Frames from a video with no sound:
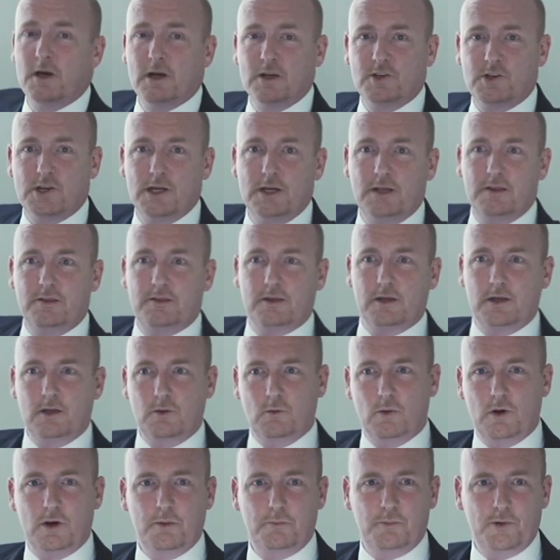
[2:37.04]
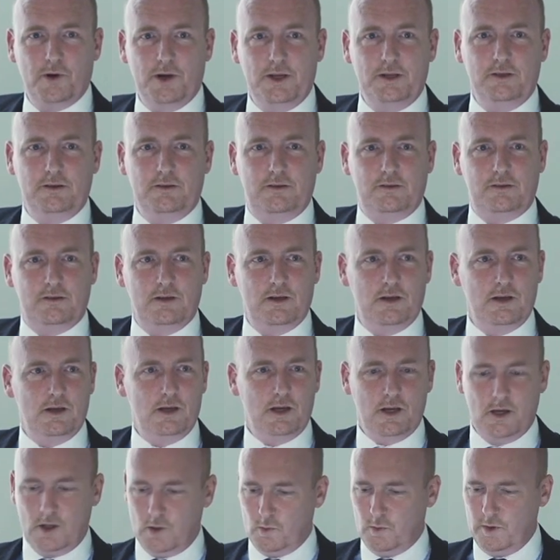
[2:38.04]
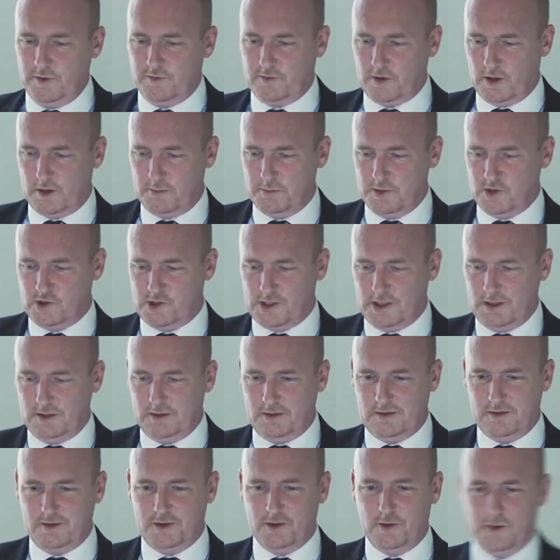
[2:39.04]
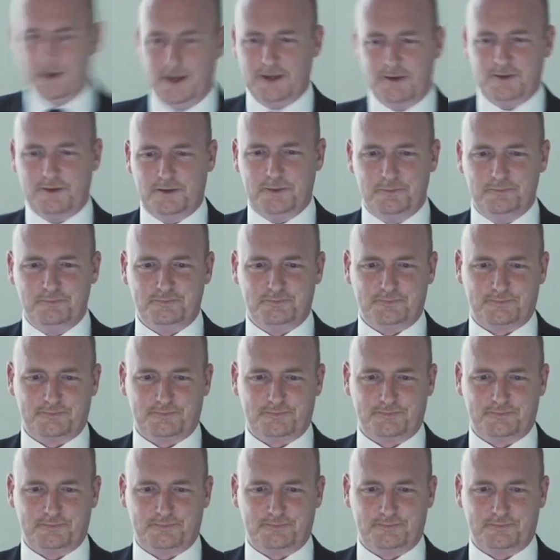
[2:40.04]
much anything you want to print, we've got a machine to do it.